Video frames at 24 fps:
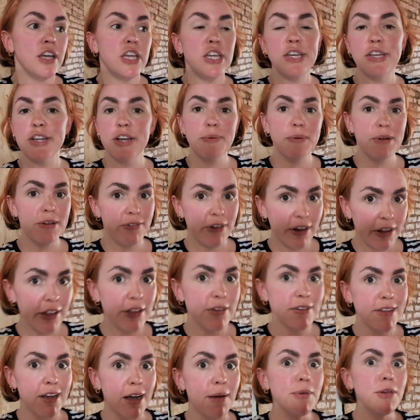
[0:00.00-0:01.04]
you don't want to fuck
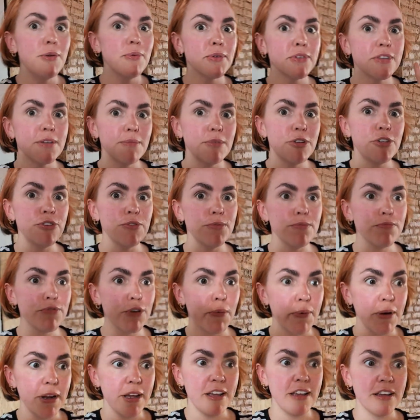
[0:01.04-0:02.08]
those up. You want someone to do them
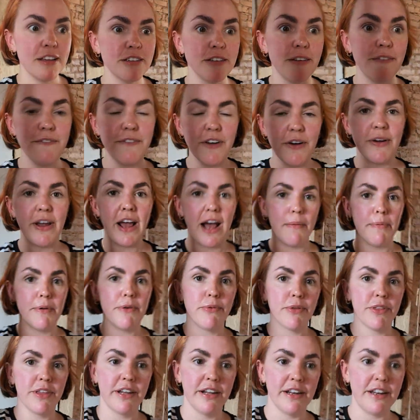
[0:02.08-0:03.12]
properly. So I'm very happy
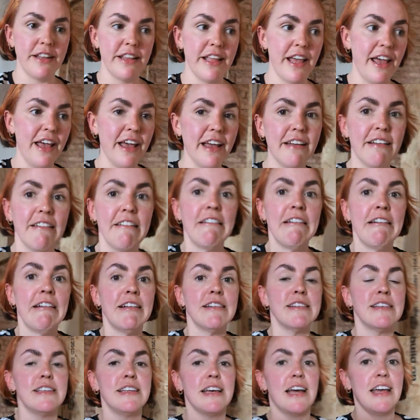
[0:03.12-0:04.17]
with what they've done in there
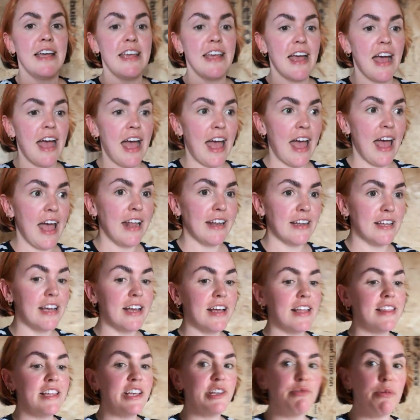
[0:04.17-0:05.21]
today. And
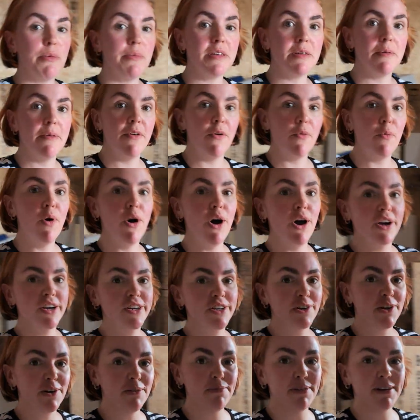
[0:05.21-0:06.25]
this room is a bit of a
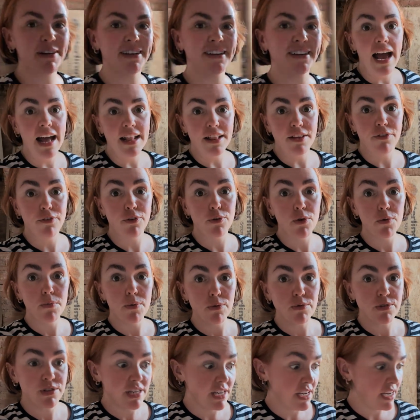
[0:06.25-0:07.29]
workshop, and the
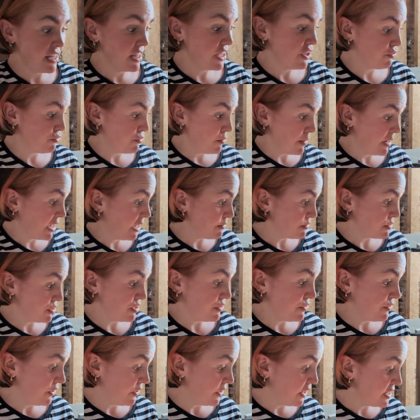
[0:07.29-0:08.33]
floorboards in this room are
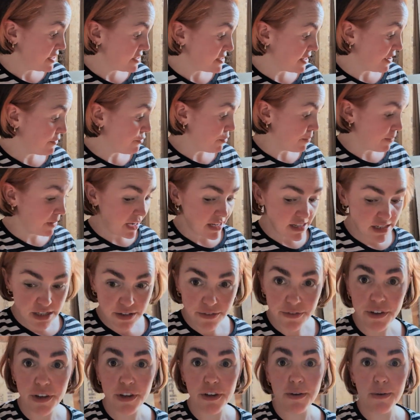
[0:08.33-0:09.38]
absolutely fine. They've replaced a
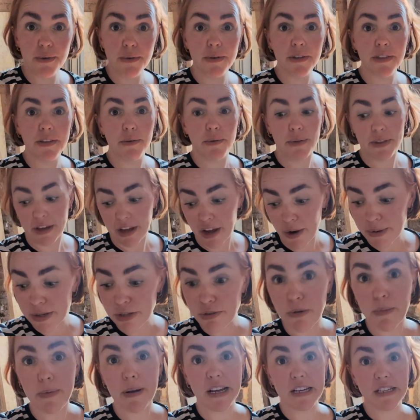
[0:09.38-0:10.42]
few, or they're going
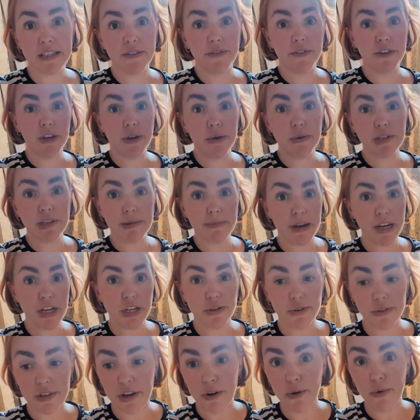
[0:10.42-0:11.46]
to replace a few to make
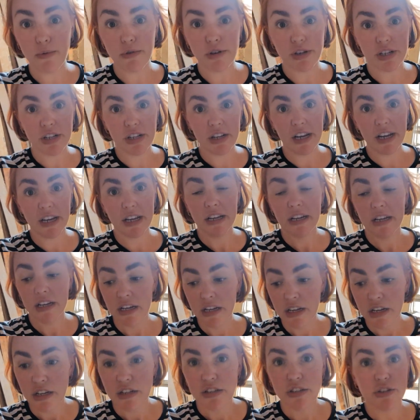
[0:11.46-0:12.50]
sure they're all just like
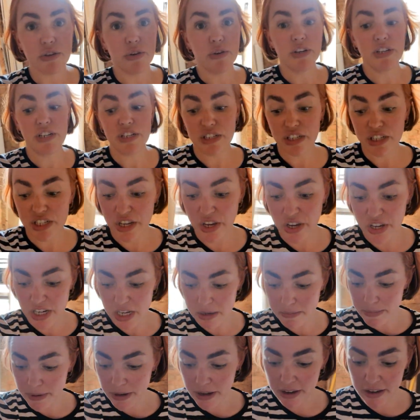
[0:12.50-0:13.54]
solid and sturdy,
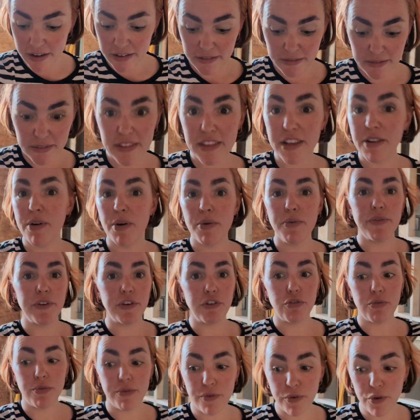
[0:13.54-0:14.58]
but they're old
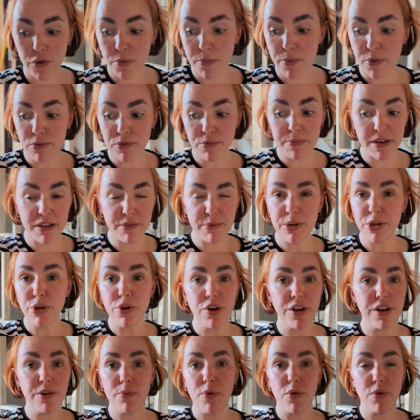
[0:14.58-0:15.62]
Victorian floorboards, but we're
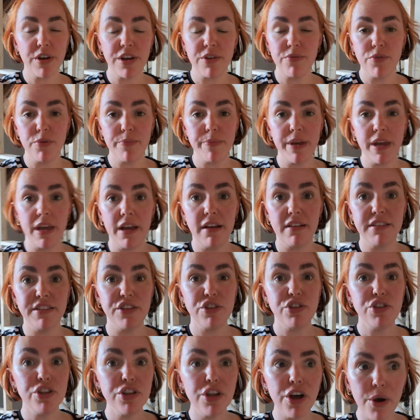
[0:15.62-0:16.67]
not in a wonky room here, so
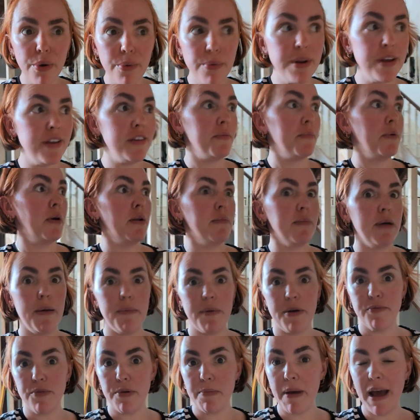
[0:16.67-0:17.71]
there's no need to pull them
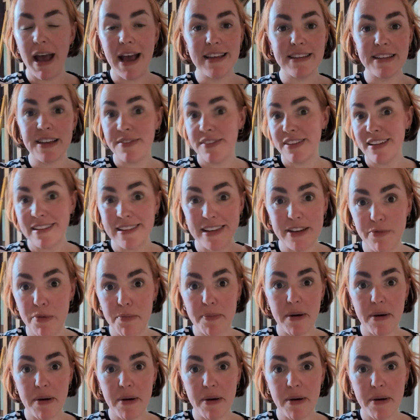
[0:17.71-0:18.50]
up and repair stuff that doesn't need